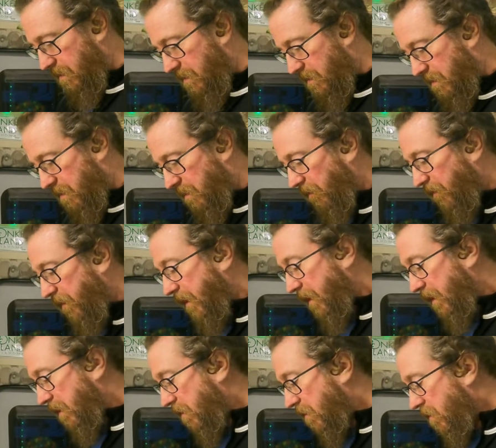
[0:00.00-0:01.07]
It's funny,
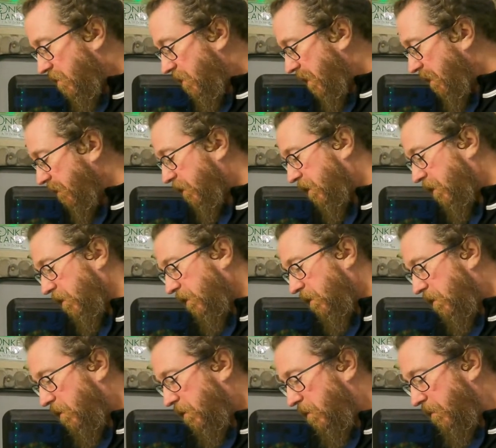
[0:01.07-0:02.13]
at home we have
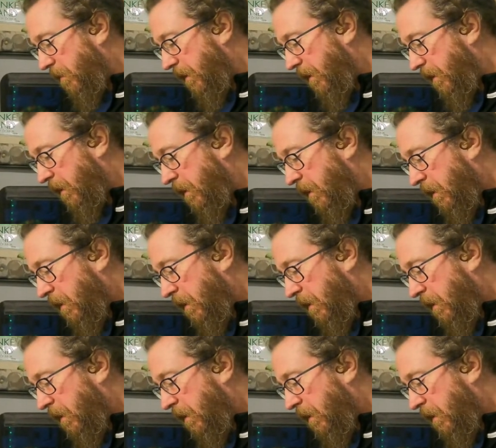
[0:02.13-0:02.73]
so many